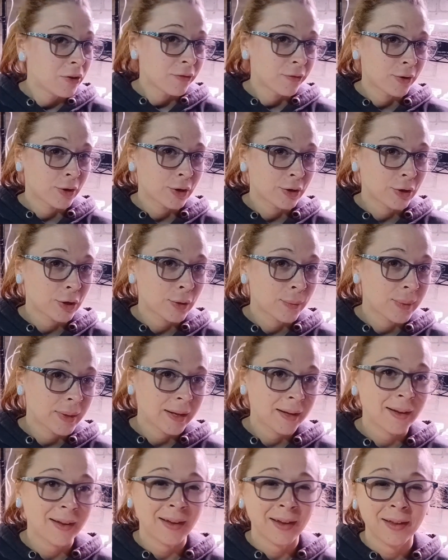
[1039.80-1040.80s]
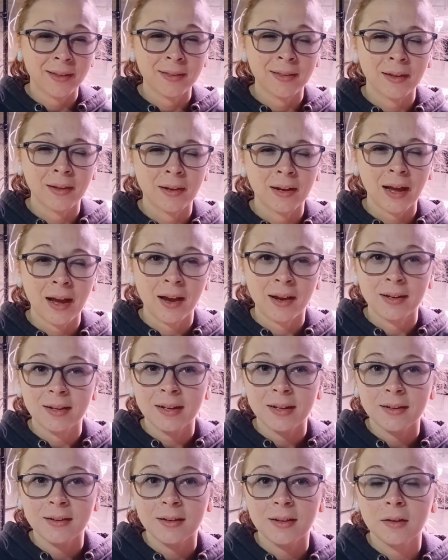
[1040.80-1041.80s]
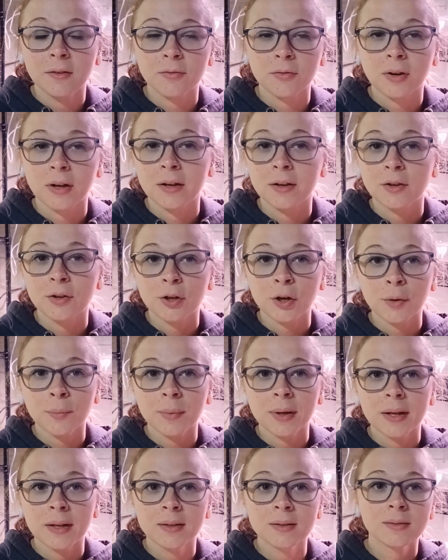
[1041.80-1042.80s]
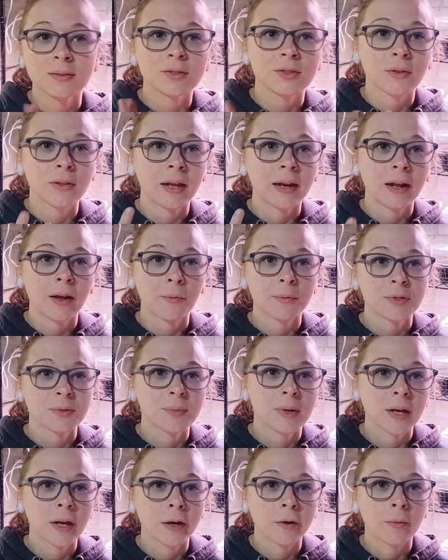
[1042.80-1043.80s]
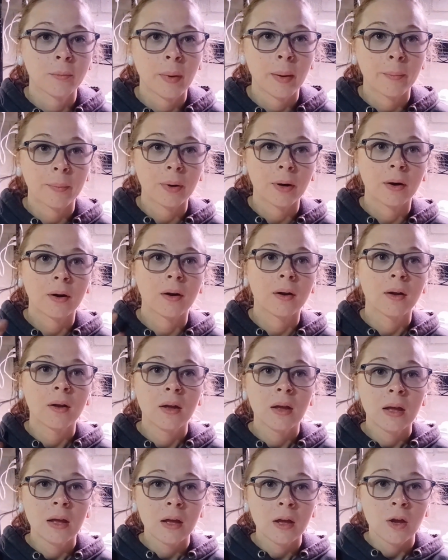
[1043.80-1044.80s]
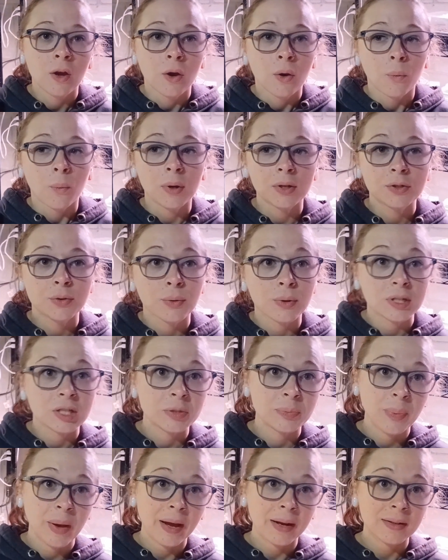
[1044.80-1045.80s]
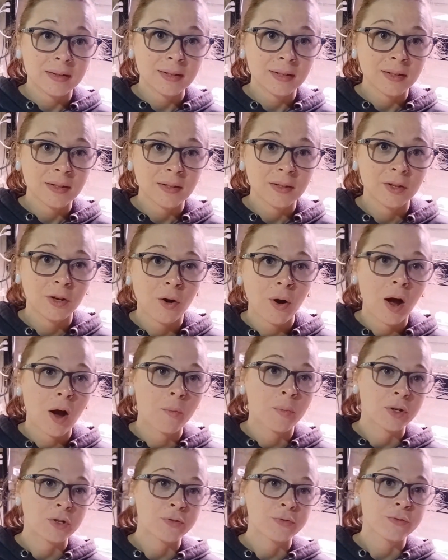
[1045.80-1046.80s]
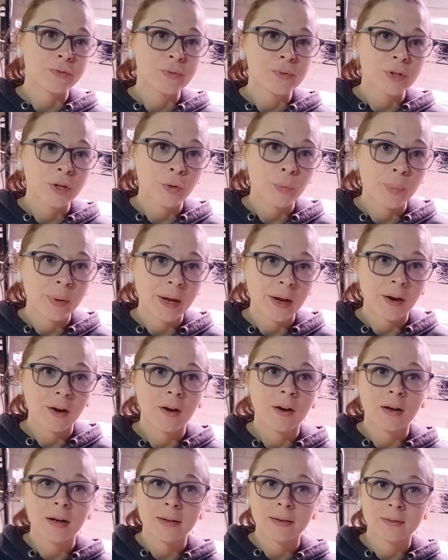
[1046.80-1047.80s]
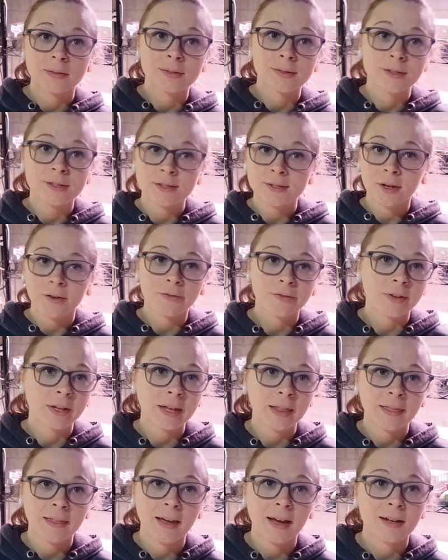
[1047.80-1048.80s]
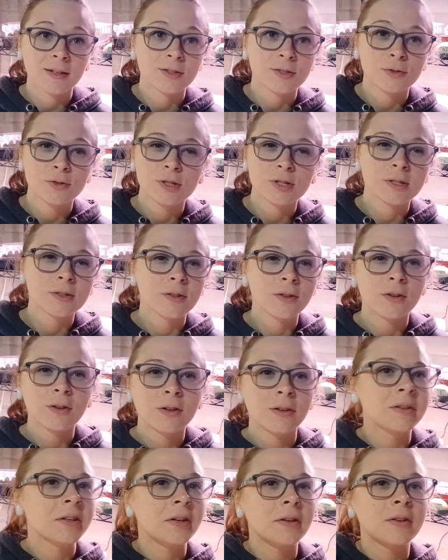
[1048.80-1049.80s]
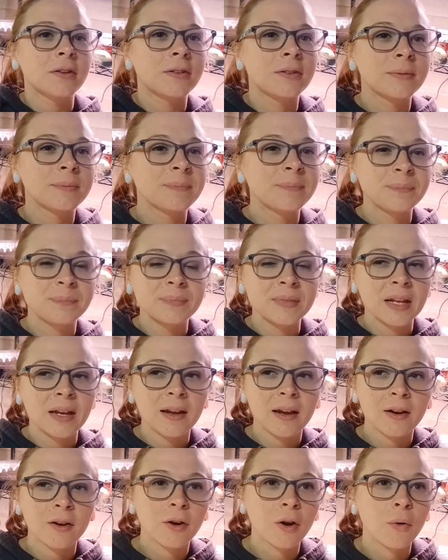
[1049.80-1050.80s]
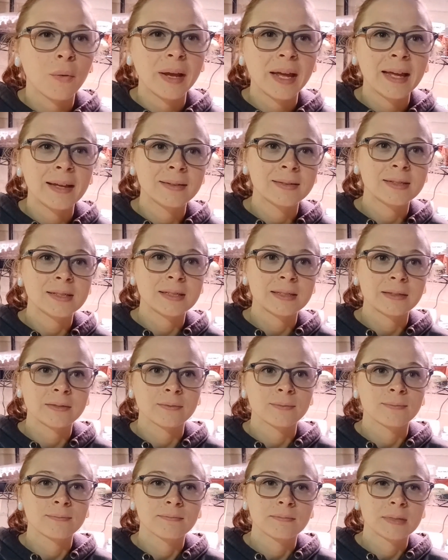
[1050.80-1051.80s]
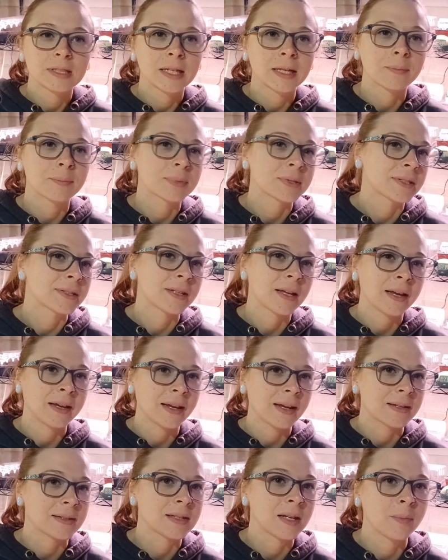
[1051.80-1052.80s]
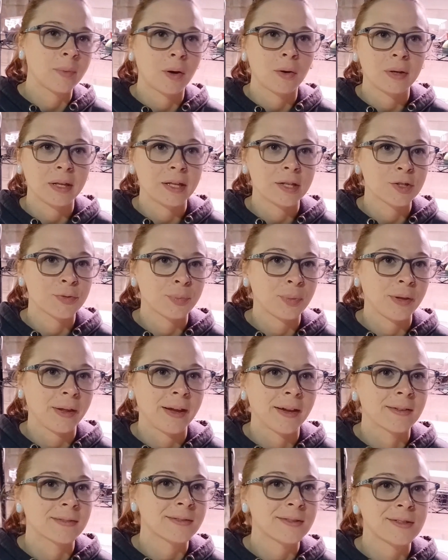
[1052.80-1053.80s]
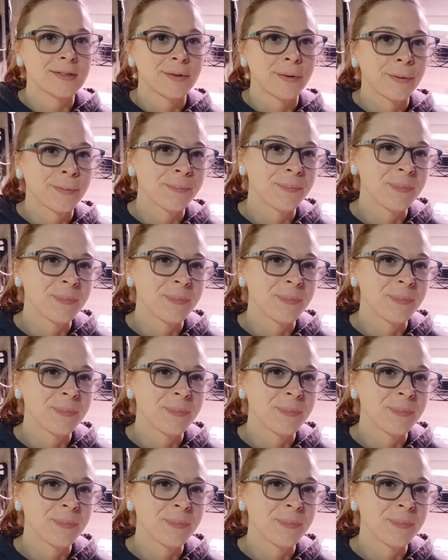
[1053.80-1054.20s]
for determinate and then IDT for indeterminate, so that helps me kind of remember what to expect, you know, how much fruit they'll bear and stuff like that. So just little, I don't know, hints and tips, I guess, about each plant. So